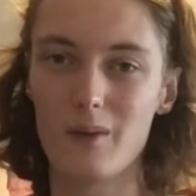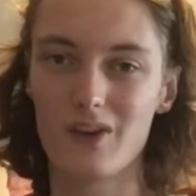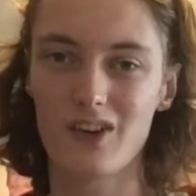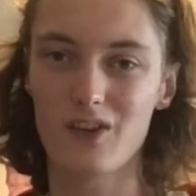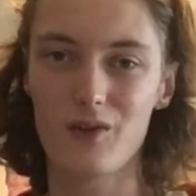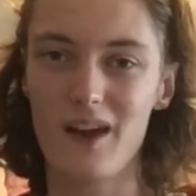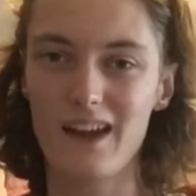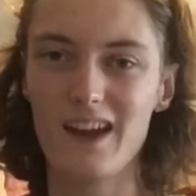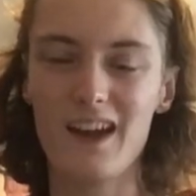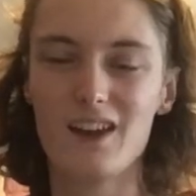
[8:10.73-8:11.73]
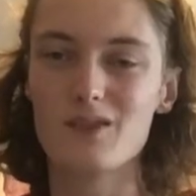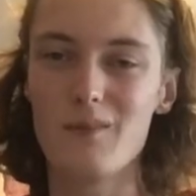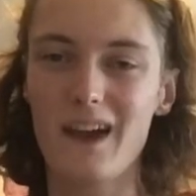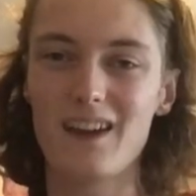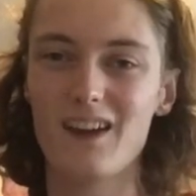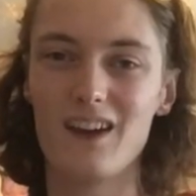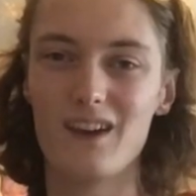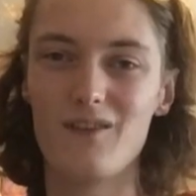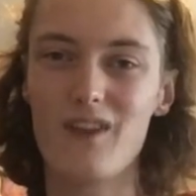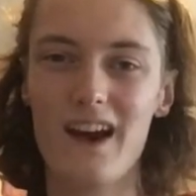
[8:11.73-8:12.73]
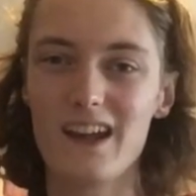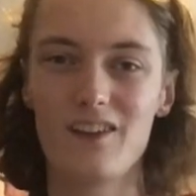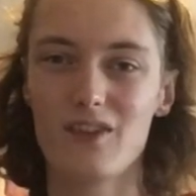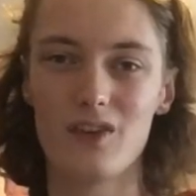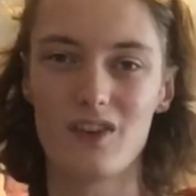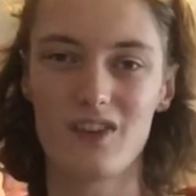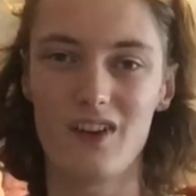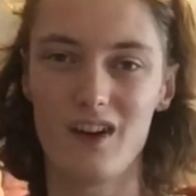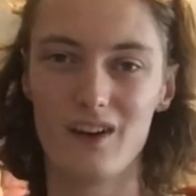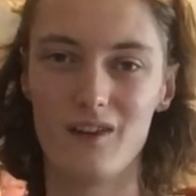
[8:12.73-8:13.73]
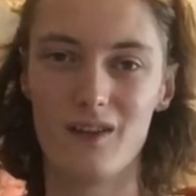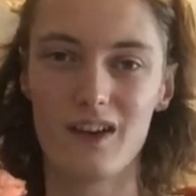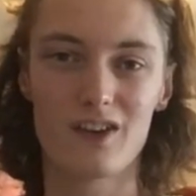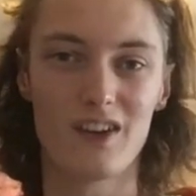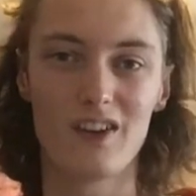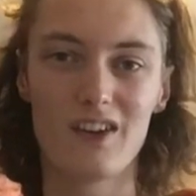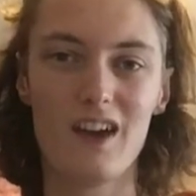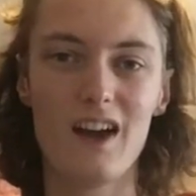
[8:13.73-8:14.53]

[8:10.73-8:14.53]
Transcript: which has a great Jamaican rave sort of style, which is,